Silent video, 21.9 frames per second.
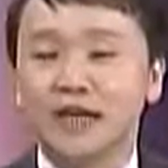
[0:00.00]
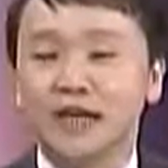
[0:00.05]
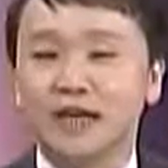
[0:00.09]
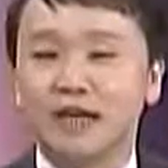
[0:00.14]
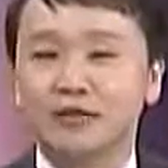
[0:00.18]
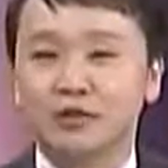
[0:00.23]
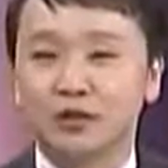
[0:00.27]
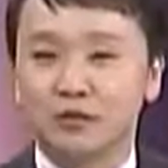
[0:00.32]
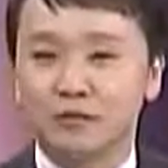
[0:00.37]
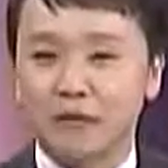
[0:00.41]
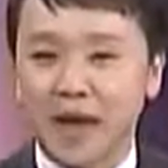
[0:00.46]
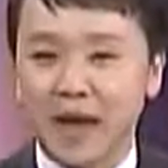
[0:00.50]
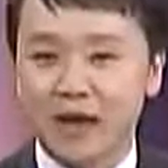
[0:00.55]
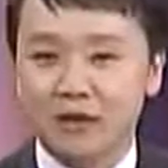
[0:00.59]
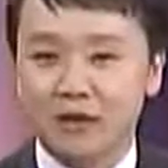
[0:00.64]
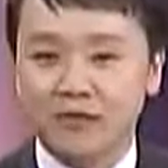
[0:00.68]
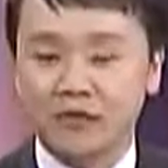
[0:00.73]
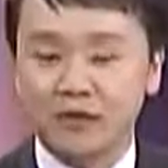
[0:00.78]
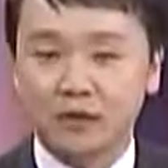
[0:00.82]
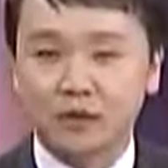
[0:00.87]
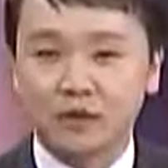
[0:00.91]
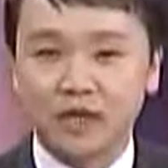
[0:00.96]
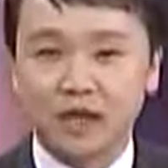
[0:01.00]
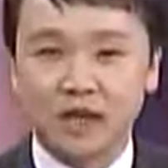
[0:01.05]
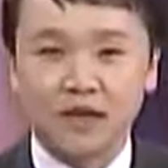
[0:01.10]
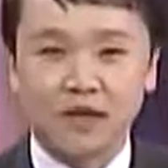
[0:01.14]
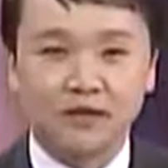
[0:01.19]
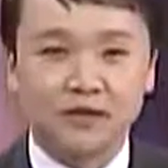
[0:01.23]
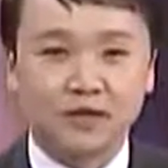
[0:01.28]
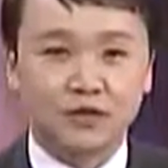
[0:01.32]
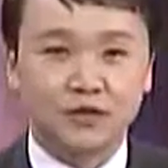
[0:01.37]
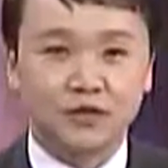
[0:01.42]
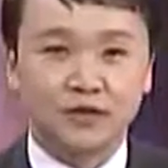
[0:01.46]
in to MacroView
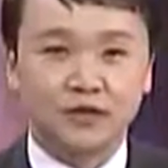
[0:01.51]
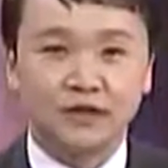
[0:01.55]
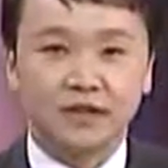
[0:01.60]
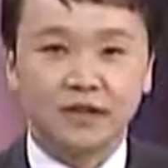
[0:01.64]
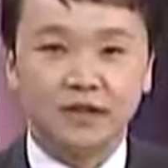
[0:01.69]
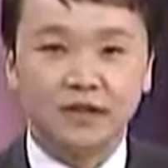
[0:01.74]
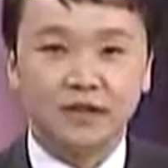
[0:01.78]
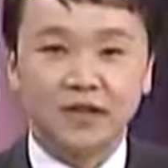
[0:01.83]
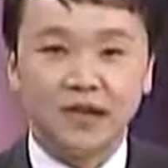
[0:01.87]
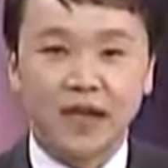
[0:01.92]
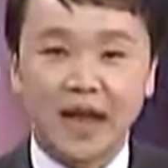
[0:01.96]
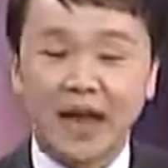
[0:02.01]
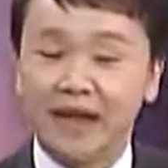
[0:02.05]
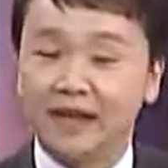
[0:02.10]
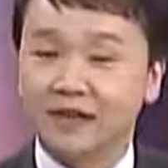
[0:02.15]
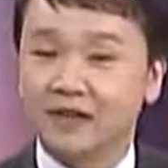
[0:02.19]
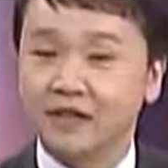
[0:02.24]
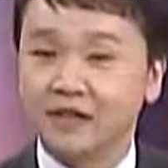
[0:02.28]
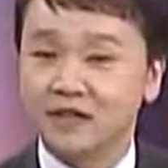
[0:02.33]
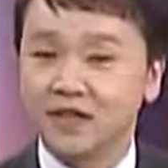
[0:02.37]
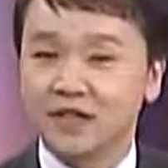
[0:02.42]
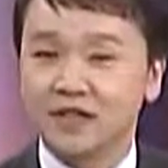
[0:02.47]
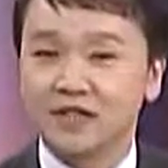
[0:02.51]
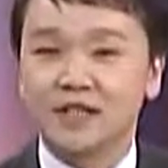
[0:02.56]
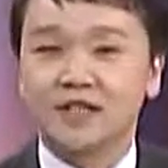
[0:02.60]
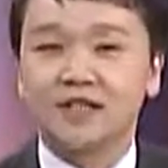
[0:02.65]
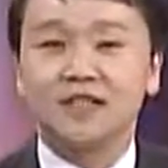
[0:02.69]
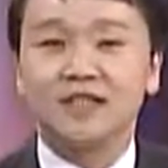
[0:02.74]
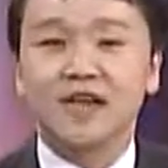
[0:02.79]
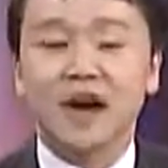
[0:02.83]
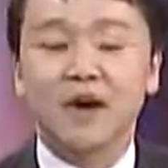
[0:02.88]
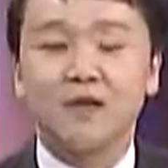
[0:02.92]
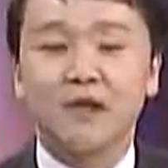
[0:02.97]
Television, and this is the
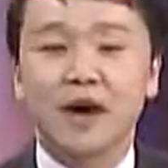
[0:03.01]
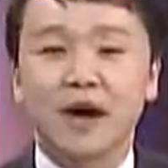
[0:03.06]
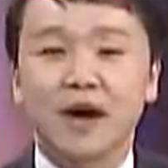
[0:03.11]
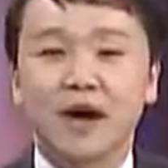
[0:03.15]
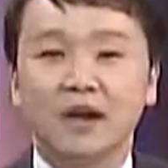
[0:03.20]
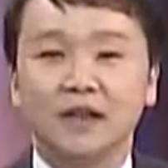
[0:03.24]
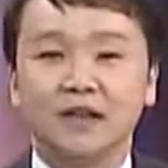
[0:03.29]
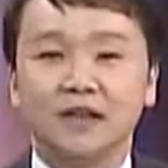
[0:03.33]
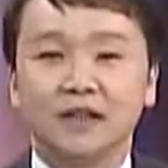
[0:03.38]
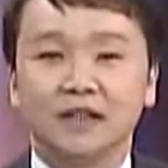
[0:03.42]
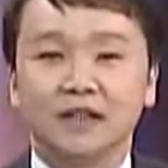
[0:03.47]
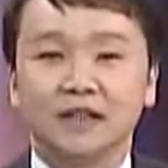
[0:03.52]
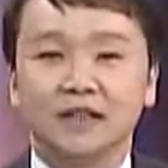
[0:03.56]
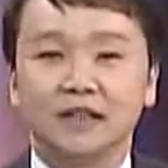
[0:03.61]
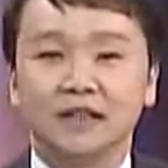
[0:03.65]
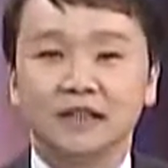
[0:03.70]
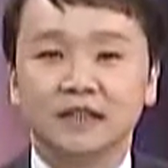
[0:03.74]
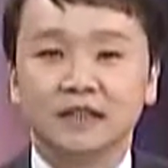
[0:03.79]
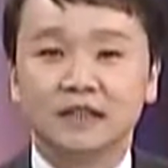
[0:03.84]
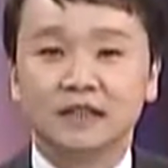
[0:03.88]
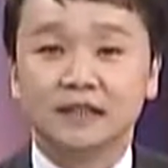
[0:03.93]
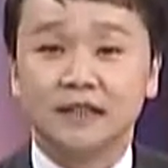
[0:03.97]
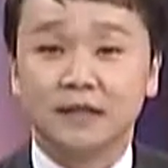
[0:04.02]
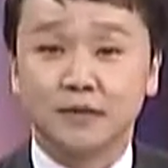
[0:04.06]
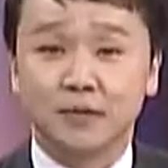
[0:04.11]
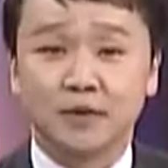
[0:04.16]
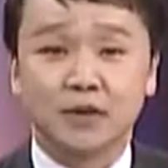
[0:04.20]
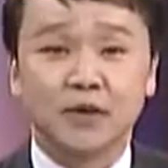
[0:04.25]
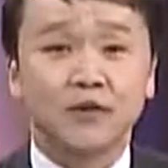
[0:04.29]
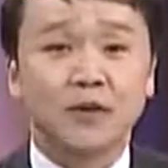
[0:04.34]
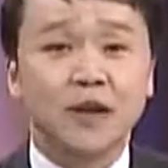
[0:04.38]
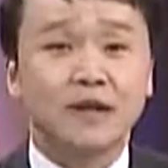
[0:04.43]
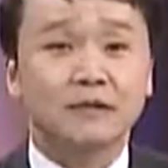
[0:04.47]
Taiwan Outlook, the
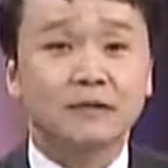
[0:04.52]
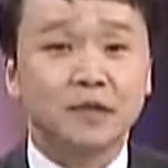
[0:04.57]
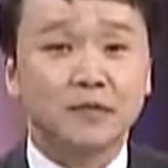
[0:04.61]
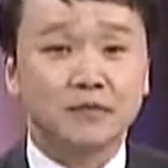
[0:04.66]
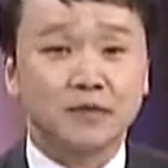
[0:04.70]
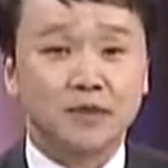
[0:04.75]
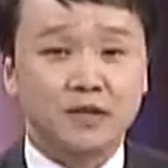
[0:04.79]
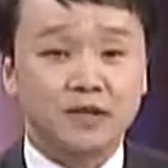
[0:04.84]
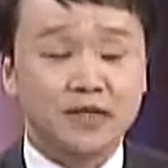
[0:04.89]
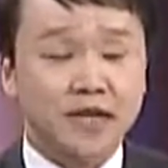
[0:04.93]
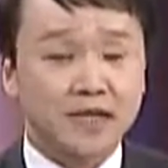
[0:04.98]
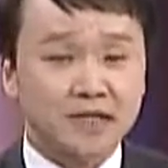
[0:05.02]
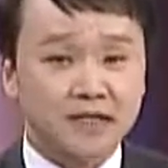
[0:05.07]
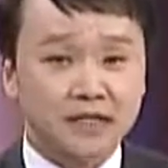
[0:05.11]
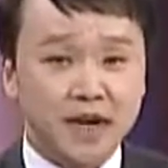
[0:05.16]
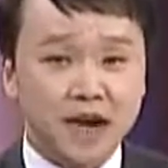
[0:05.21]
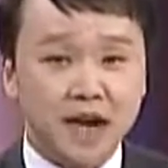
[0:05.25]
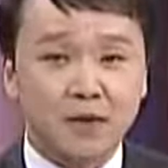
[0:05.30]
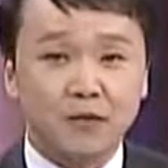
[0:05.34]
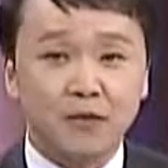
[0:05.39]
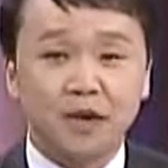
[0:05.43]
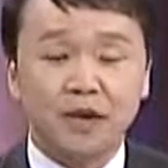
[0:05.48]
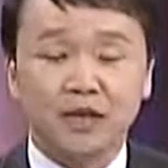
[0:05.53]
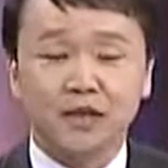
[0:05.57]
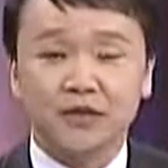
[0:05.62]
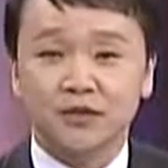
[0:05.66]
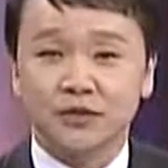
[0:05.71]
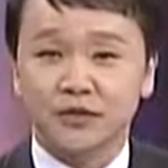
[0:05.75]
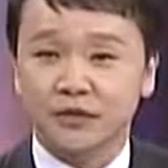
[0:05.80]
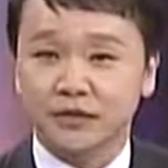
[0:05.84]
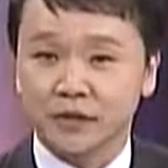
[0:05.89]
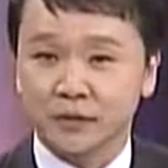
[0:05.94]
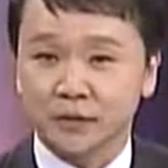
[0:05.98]
program that presents Taiwan
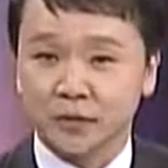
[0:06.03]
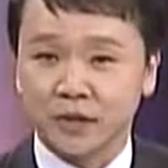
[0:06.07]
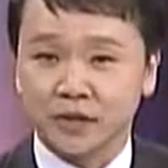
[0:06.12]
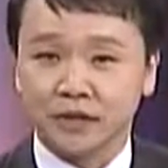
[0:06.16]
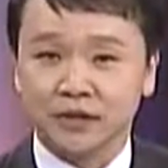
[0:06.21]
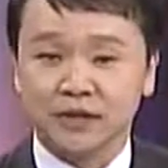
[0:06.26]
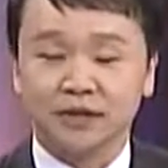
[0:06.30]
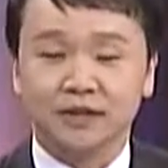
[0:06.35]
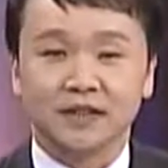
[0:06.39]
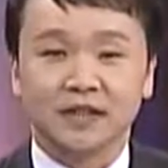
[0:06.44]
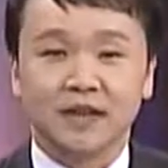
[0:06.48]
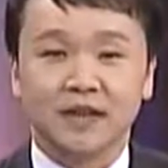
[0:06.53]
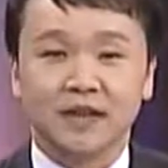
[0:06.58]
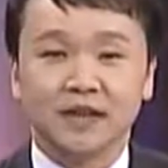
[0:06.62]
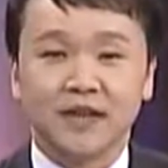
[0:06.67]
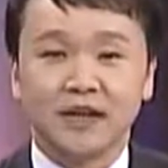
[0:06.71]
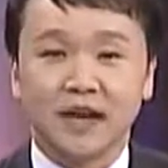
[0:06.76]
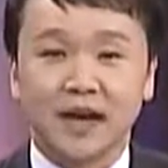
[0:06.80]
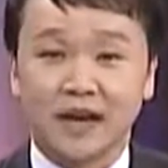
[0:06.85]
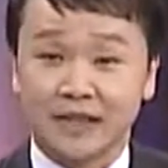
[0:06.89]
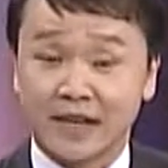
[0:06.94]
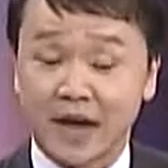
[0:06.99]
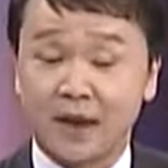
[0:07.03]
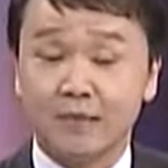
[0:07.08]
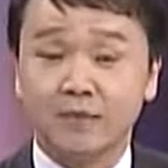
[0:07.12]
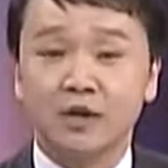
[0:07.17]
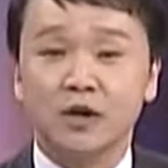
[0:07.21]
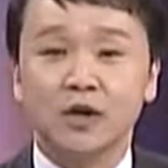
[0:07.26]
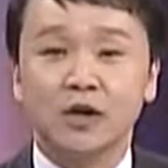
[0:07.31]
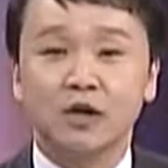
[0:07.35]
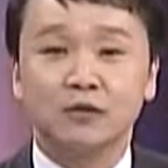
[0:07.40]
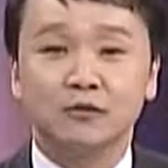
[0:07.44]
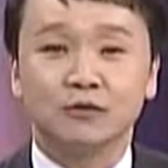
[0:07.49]
to the world. And I'm
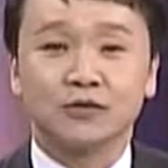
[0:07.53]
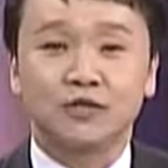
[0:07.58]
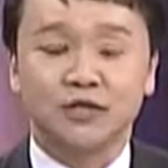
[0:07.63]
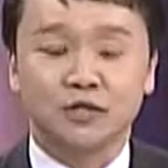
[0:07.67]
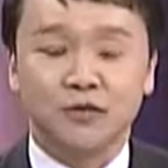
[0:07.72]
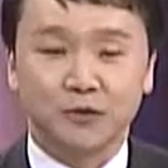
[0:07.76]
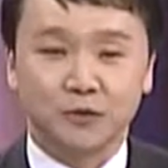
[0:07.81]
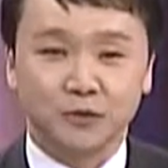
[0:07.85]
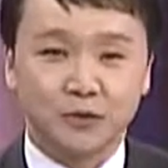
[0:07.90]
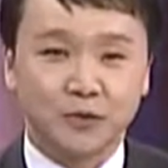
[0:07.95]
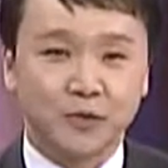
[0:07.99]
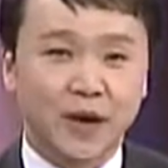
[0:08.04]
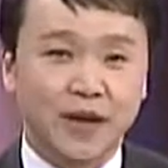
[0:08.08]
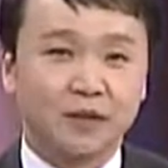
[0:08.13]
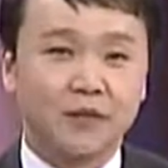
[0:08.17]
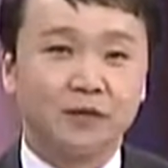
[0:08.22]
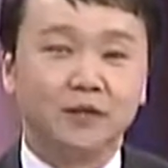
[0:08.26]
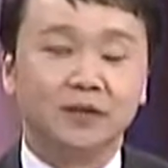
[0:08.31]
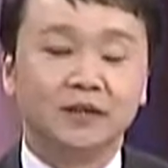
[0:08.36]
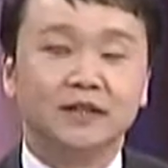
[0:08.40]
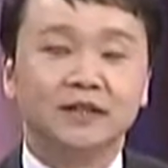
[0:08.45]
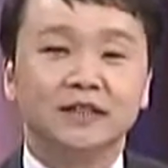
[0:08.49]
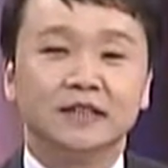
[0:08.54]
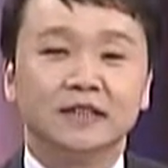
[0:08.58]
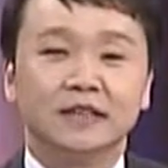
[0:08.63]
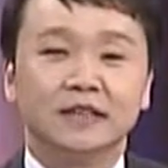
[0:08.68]
your host, Wu Reiguo.